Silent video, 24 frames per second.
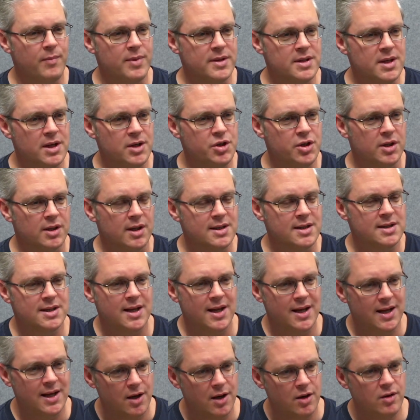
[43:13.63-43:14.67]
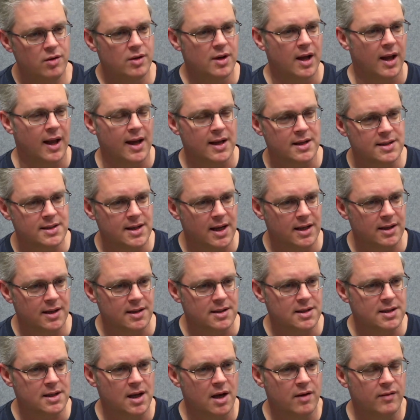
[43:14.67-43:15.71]
position and seeing who can get
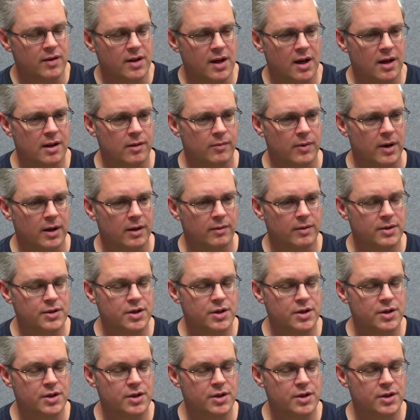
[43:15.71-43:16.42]
ascendancy over the other one,